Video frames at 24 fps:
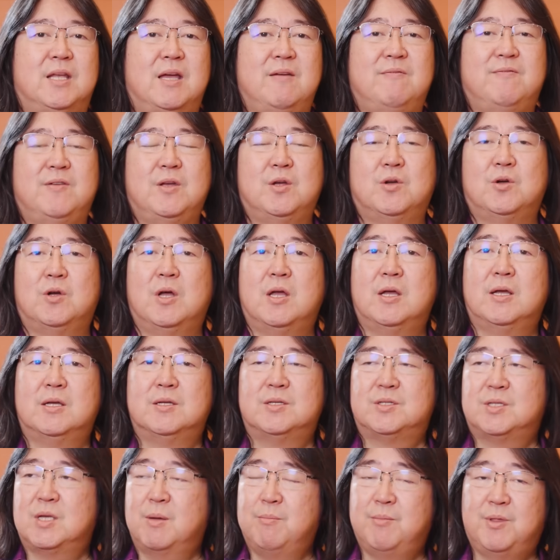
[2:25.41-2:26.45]
They feel
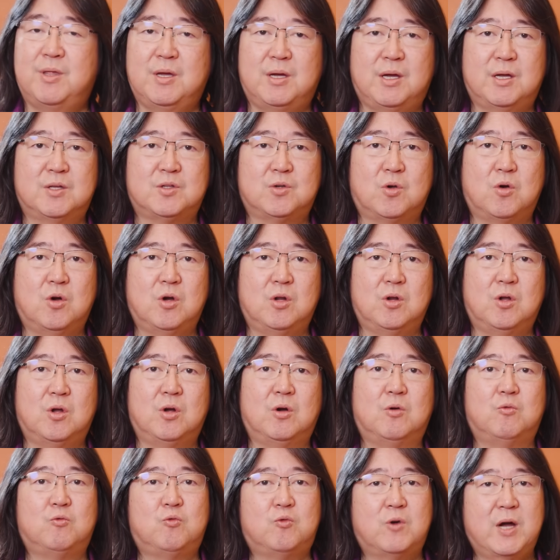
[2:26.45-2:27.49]
something is going
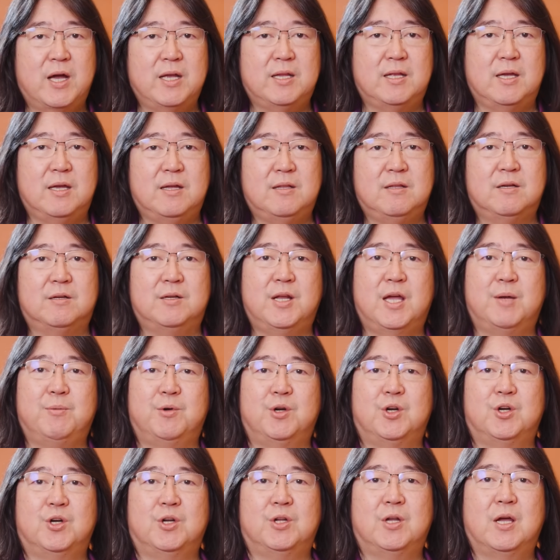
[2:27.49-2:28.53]
on right in their
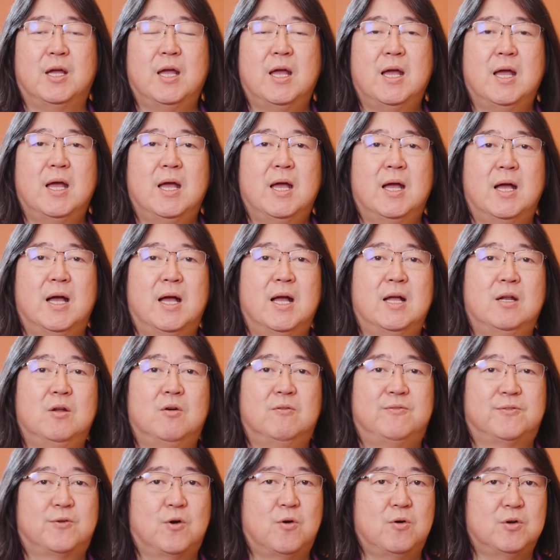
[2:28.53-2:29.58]
neighborhood. And
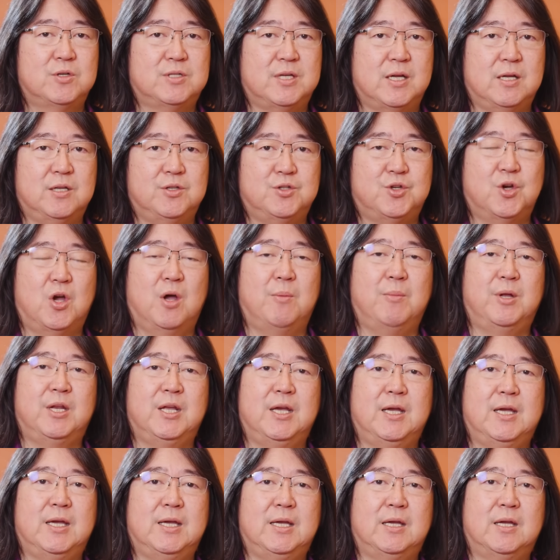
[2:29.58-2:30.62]
of course, in
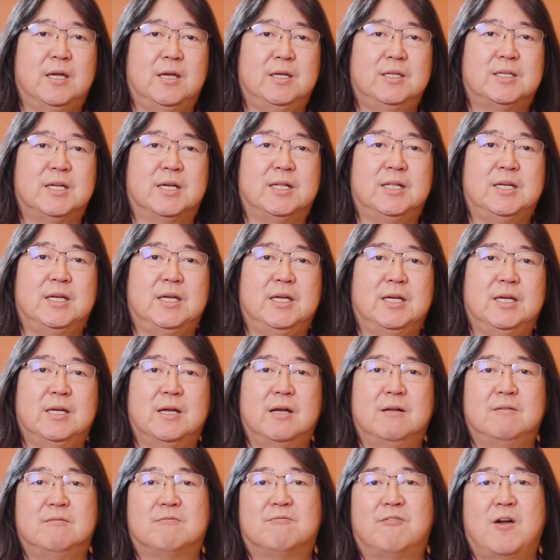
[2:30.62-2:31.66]
Germany, Italy,
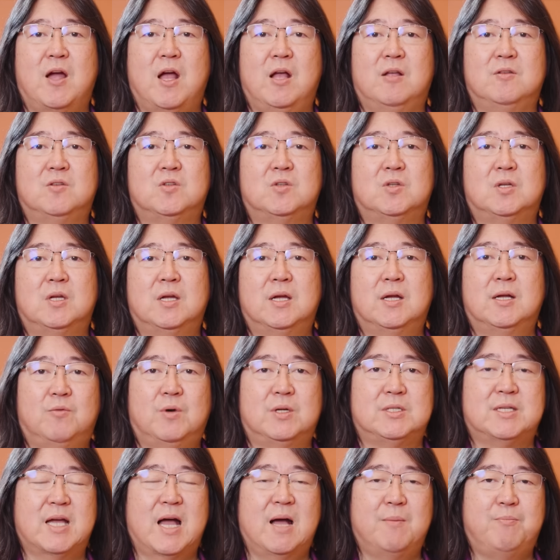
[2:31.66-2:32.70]
and France,
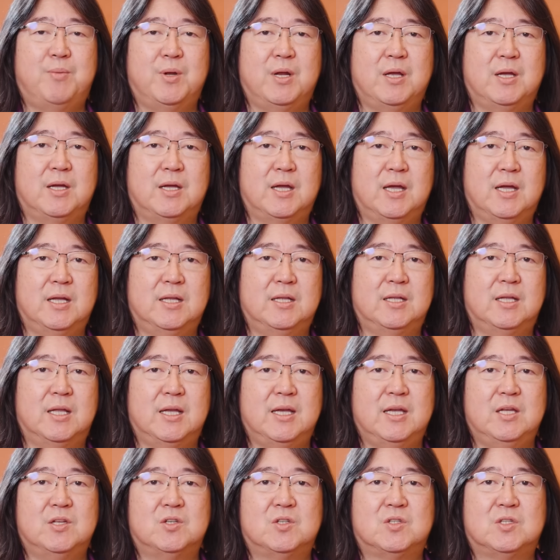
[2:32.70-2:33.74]
what's happening in
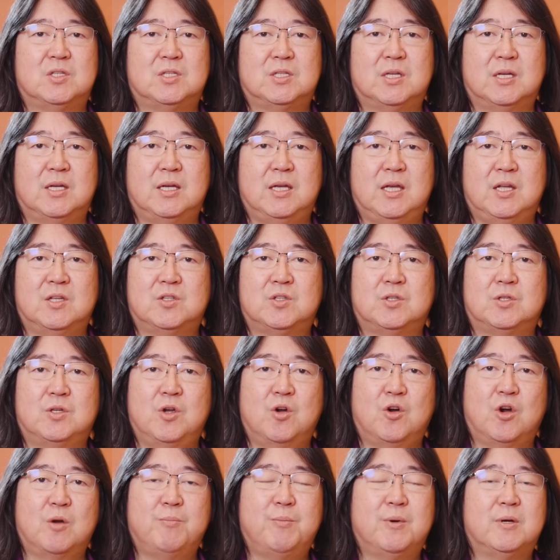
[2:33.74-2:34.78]
East
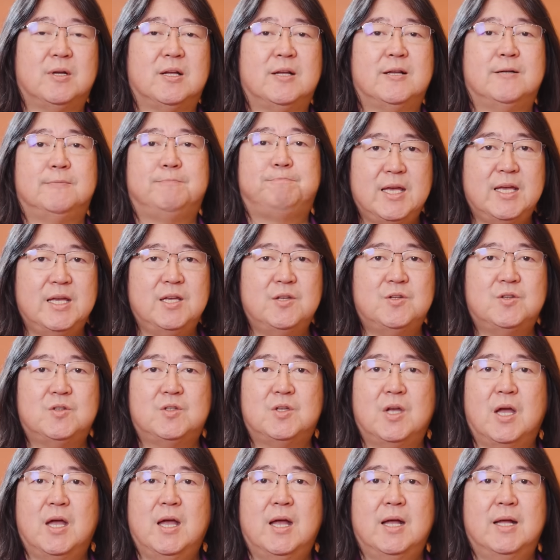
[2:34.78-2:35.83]
Europe
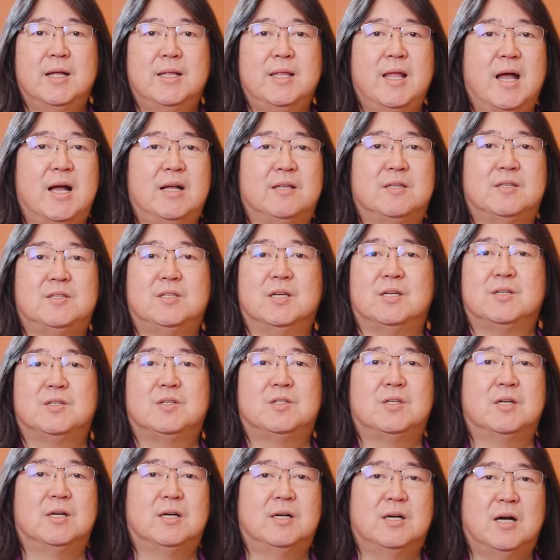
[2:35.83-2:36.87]
is not
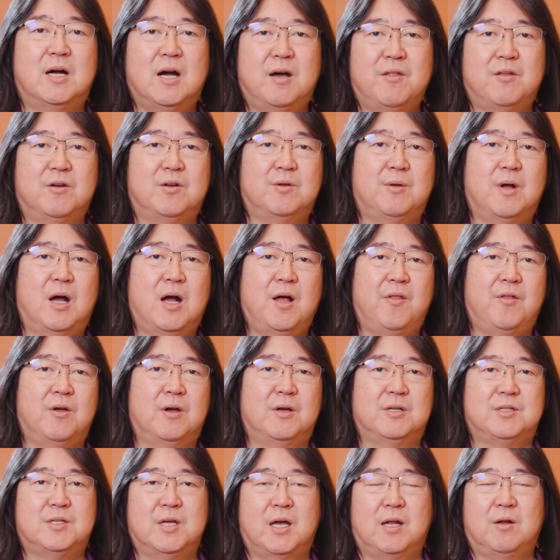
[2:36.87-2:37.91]
just the
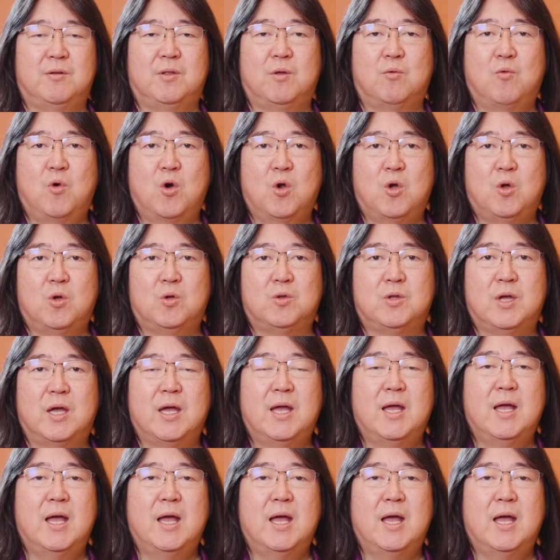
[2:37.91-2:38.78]
other side of the world.